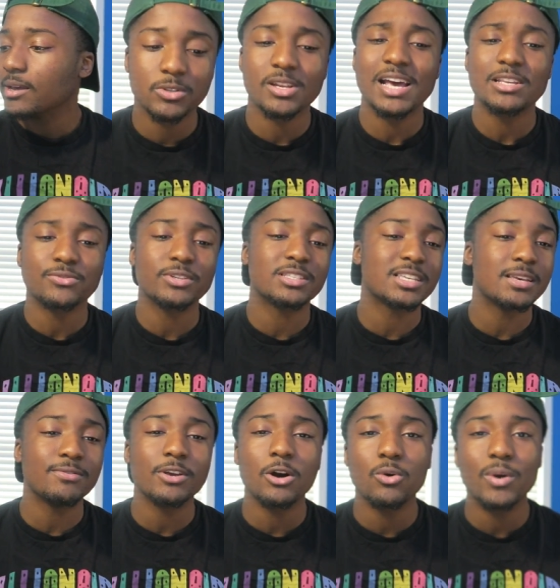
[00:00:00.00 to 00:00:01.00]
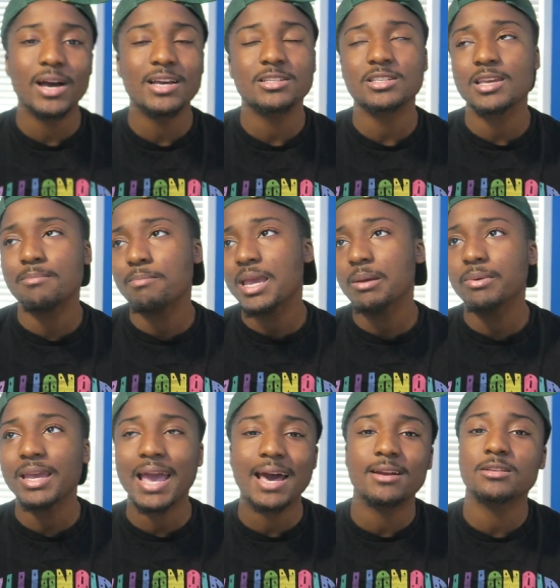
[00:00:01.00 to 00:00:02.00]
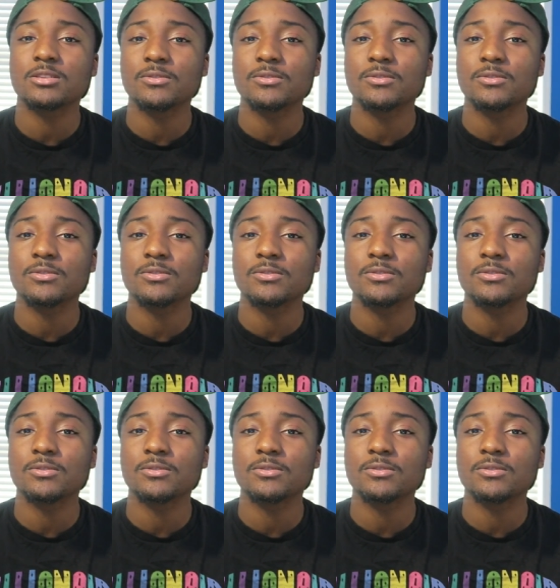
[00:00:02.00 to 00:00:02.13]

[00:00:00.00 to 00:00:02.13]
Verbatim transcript: So that's for tvOS and maybe add a